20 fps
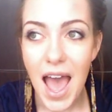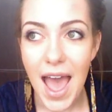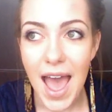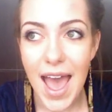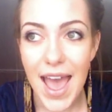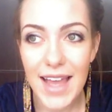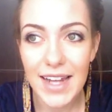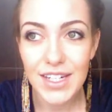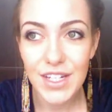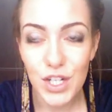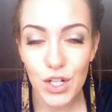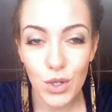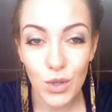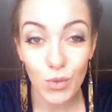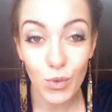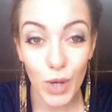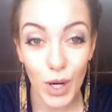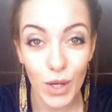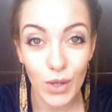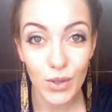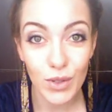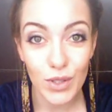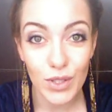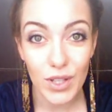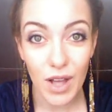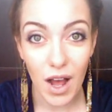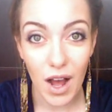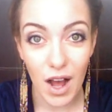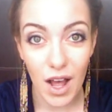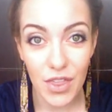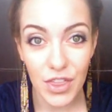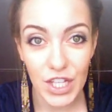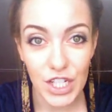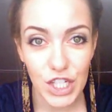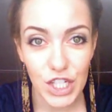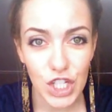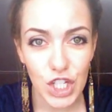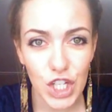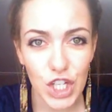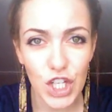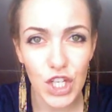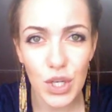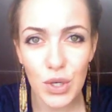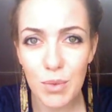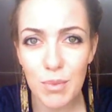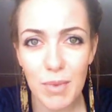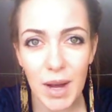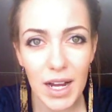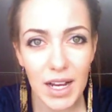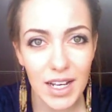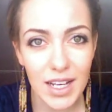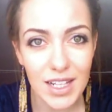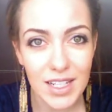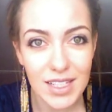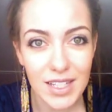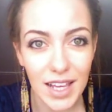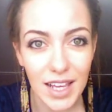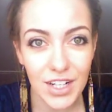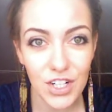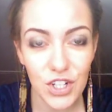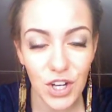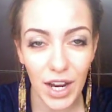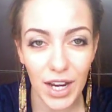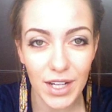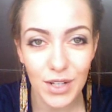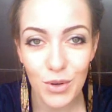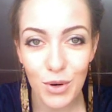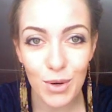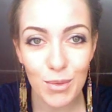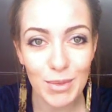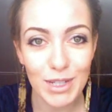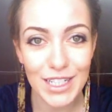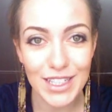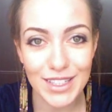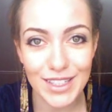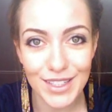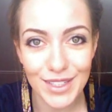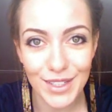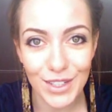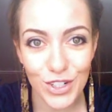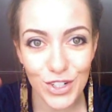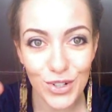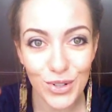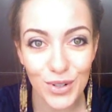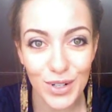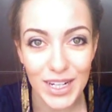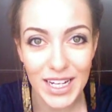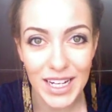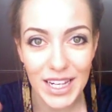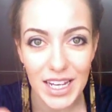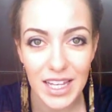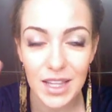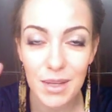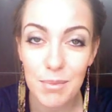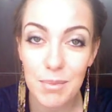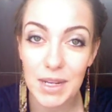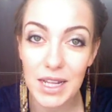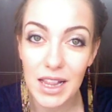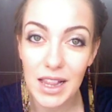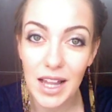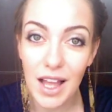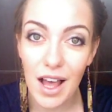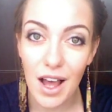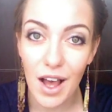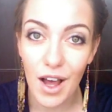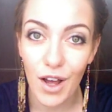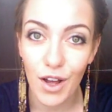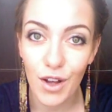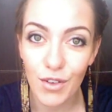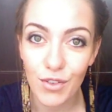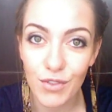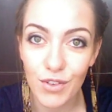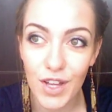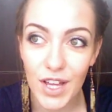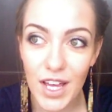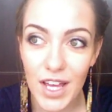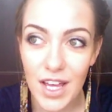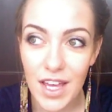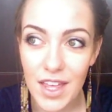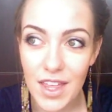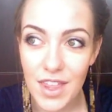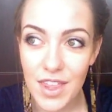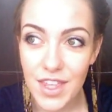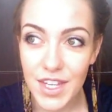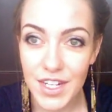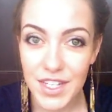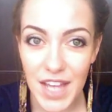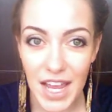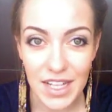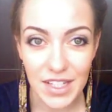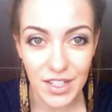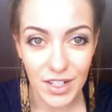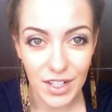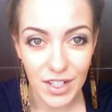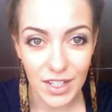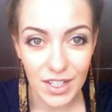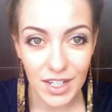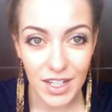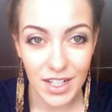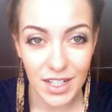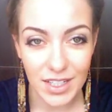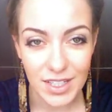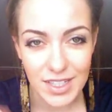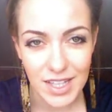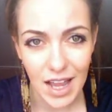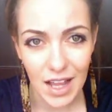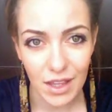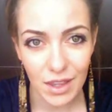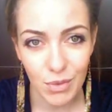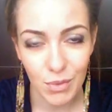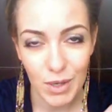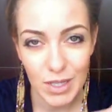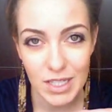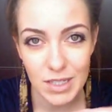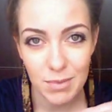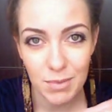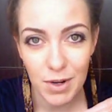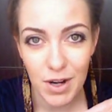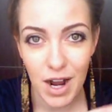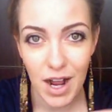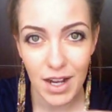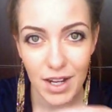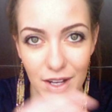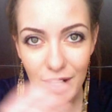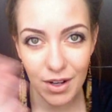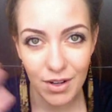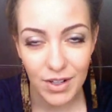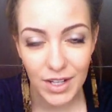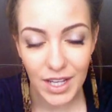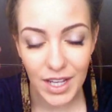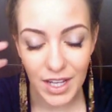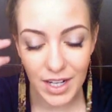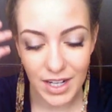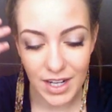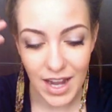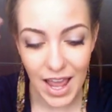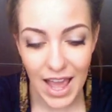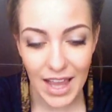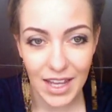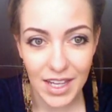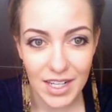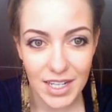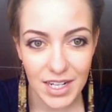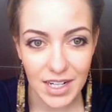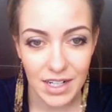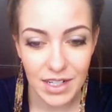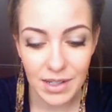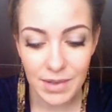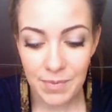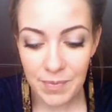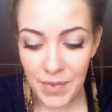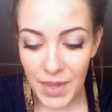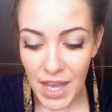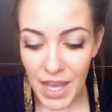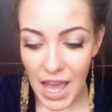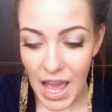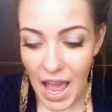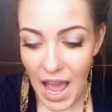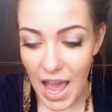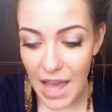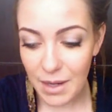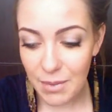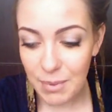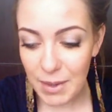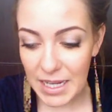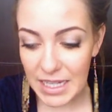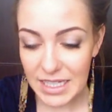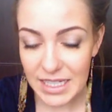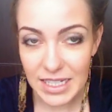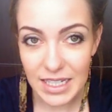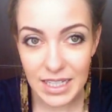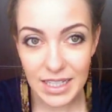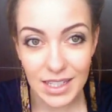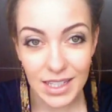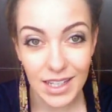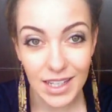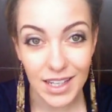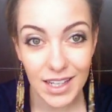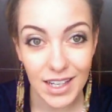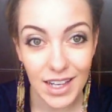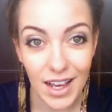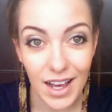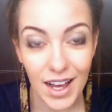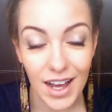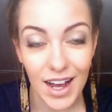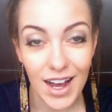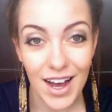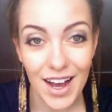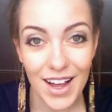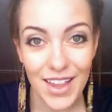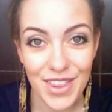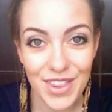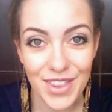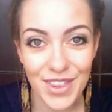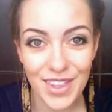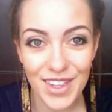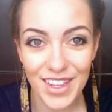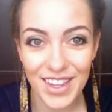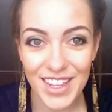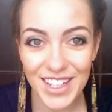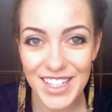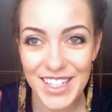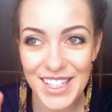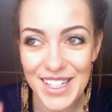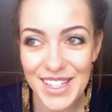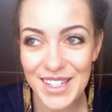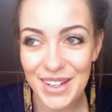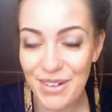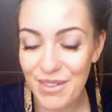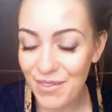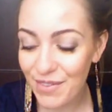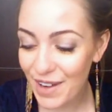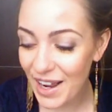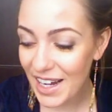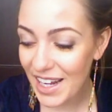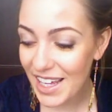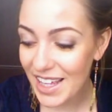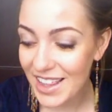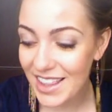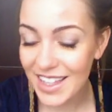and it grows on this humongous, like ginormous tree in the middle of the desert in southwest Morocco in Agadir. And basically this is so funny,